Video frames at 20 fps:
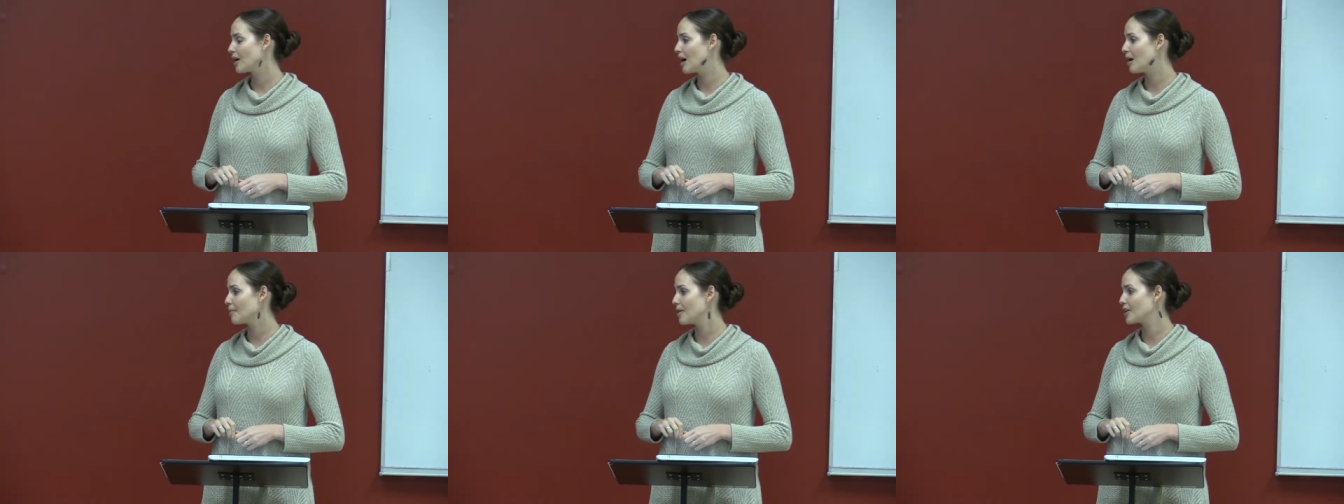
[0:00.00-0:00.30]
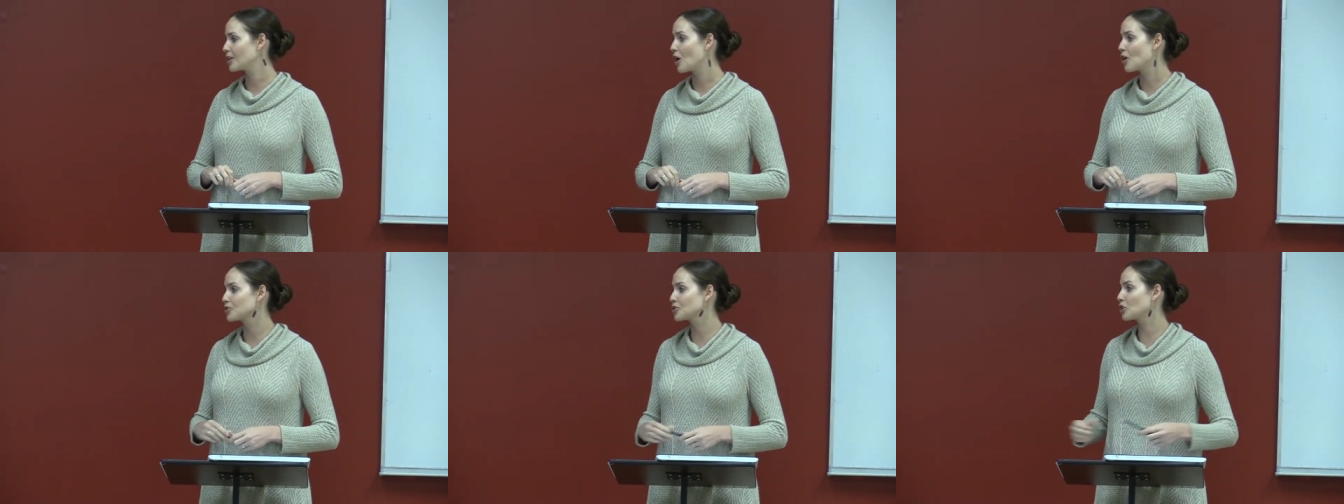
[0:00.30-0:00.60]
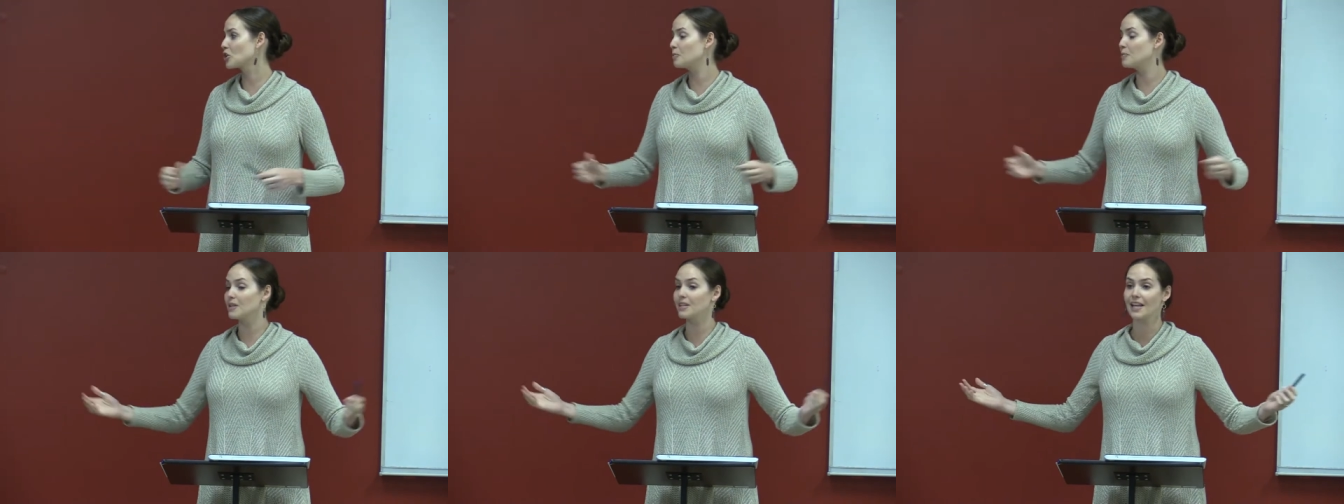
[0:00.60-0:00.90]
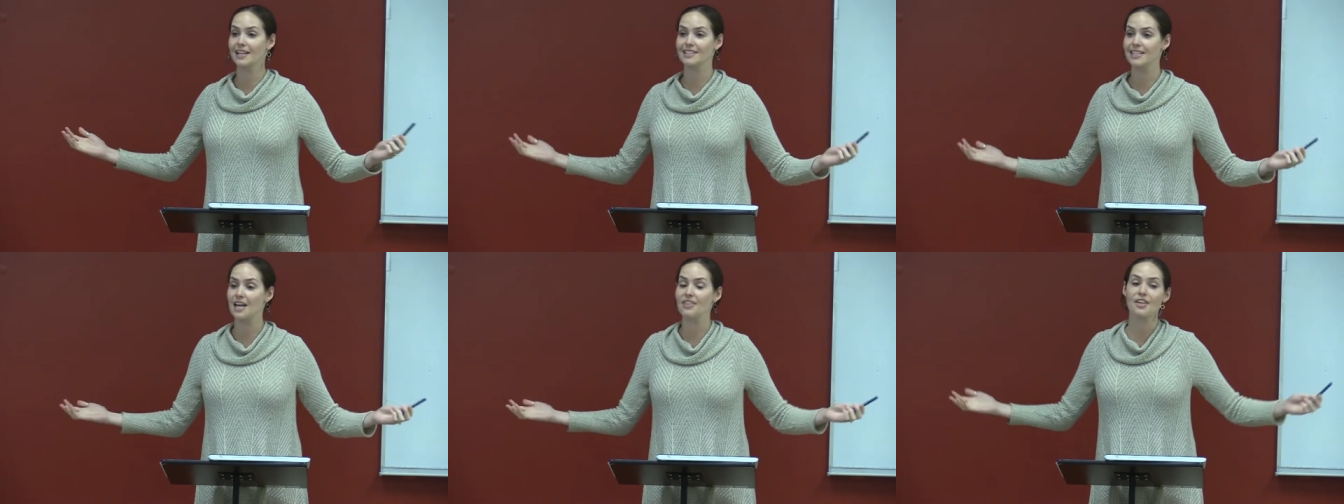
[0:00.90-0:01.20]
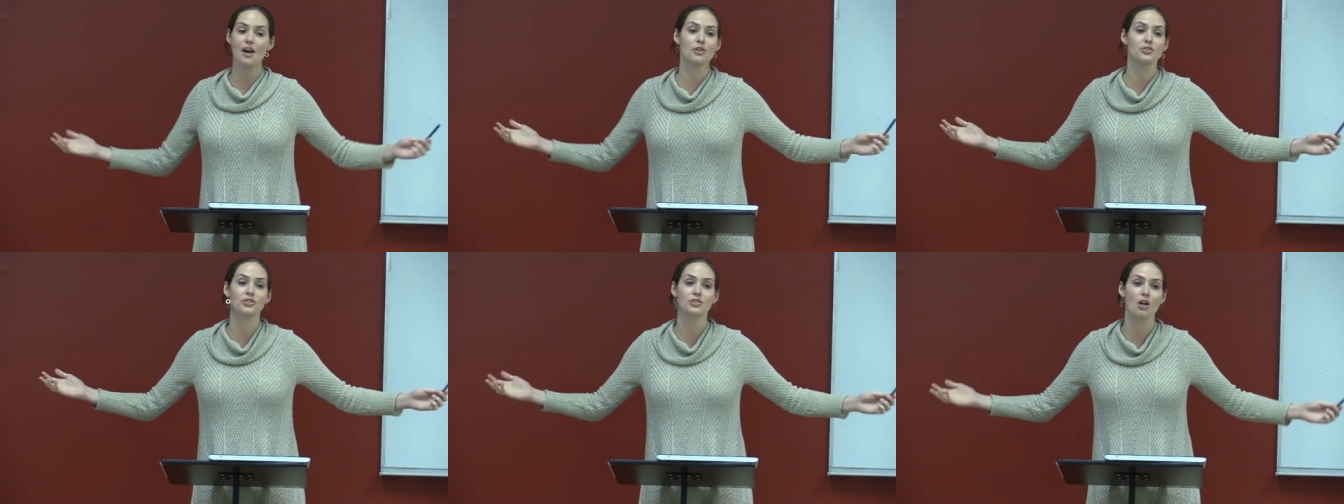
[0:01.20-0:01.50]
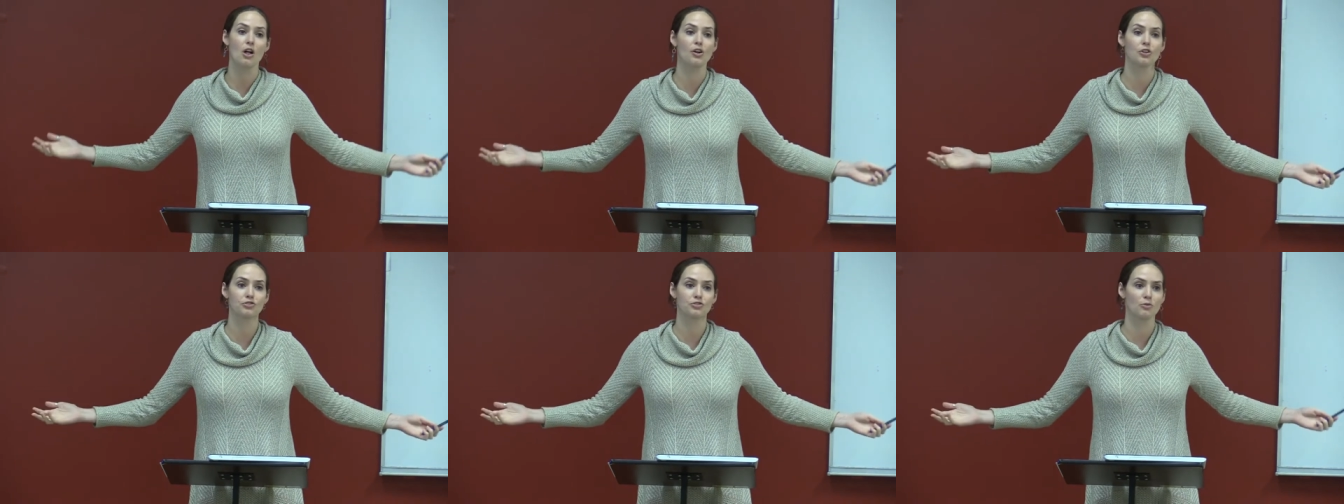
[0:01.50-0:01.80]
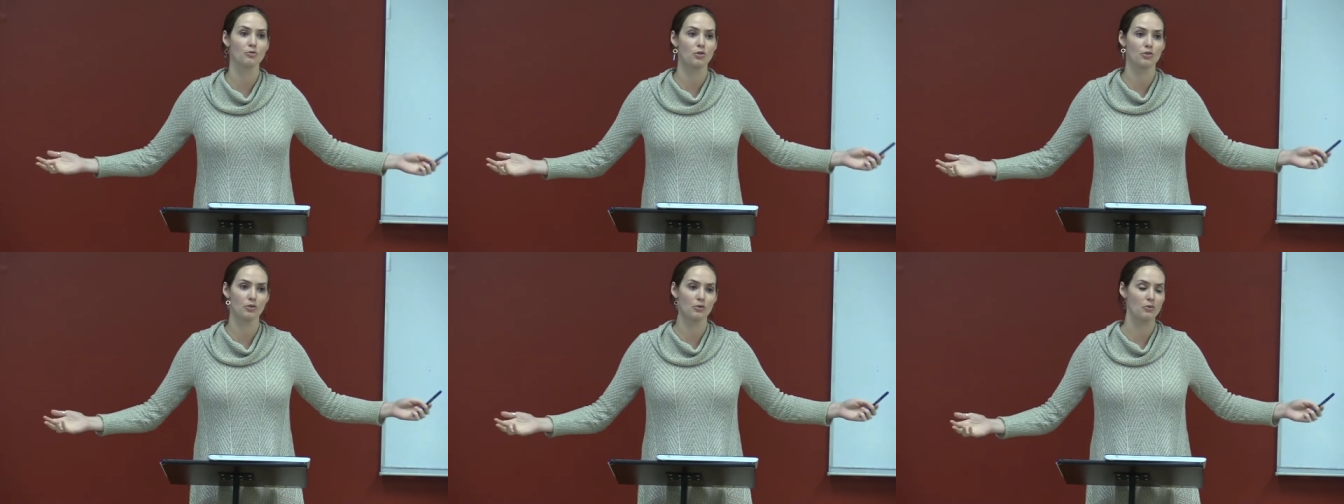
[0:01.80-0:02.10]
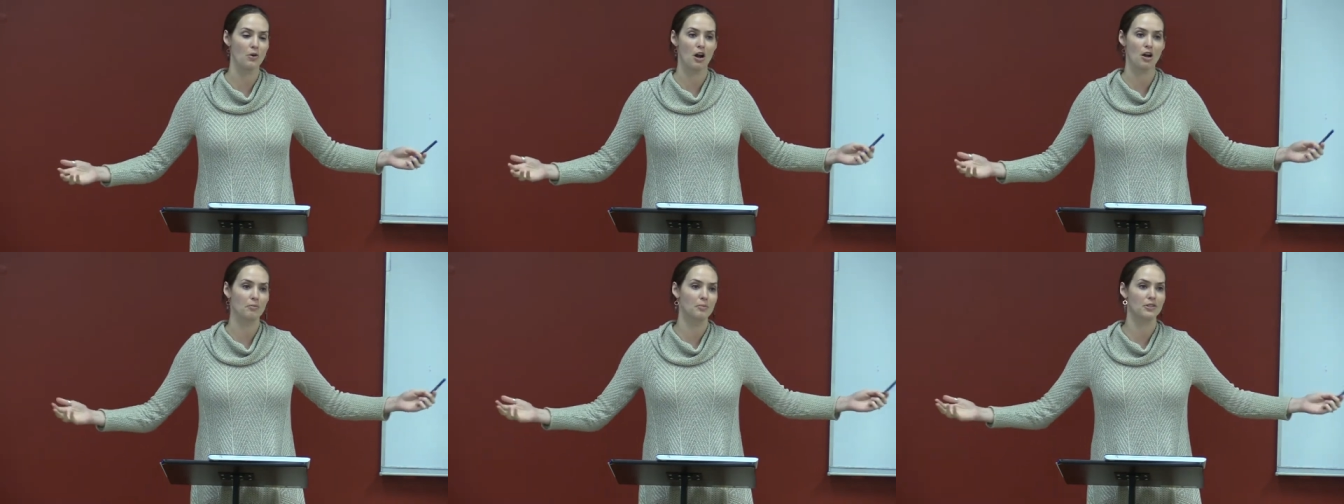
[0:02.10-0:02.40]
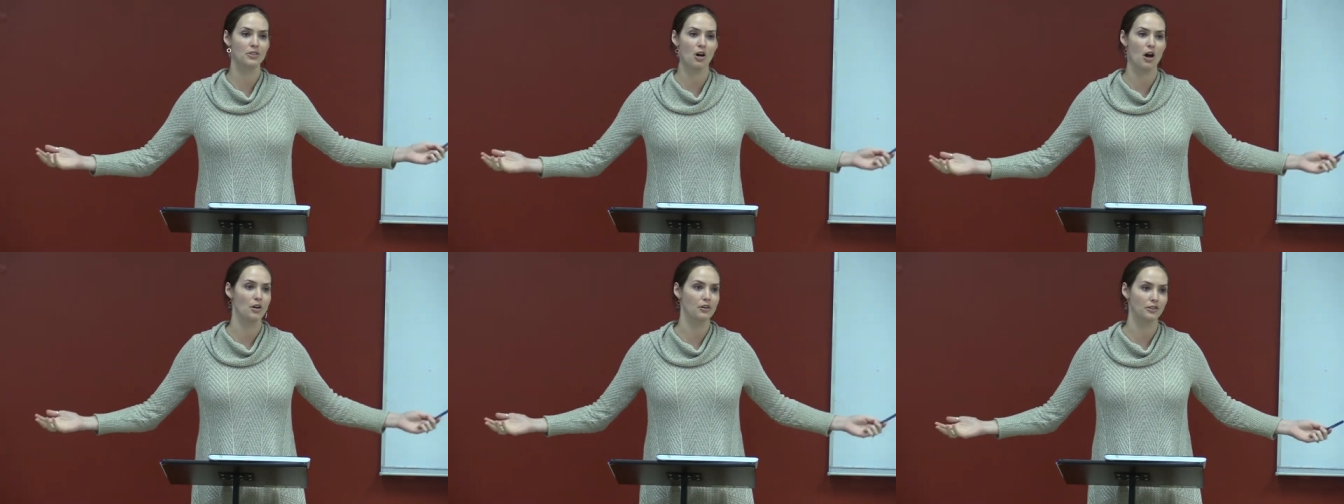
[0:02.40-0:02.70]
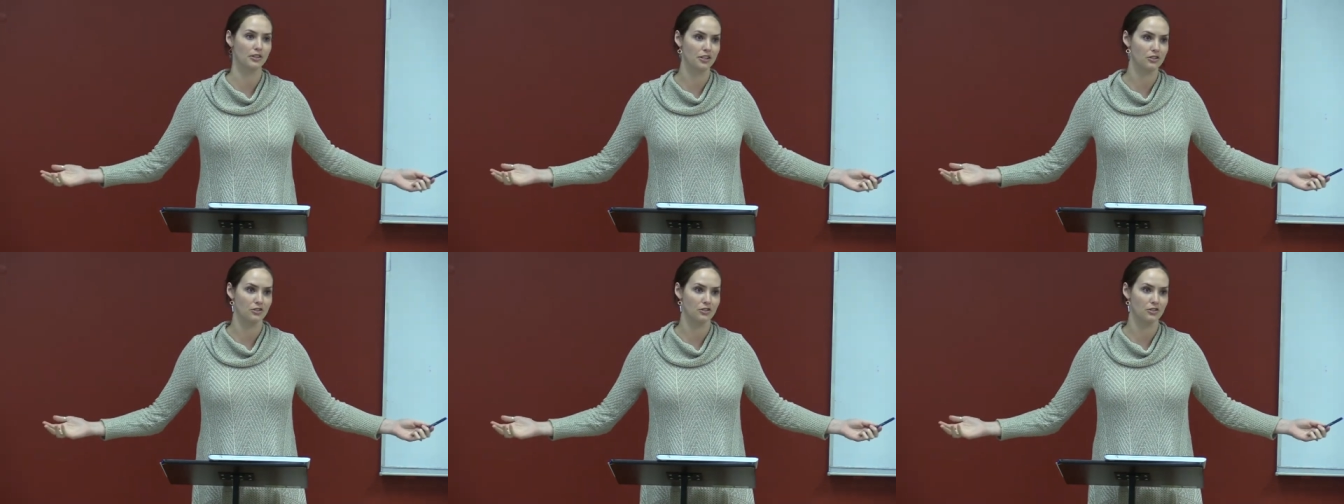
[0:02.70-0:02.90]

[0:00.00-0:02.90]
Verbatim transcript: Um, it also could be like ten thousand dollars from the Ronald McDonald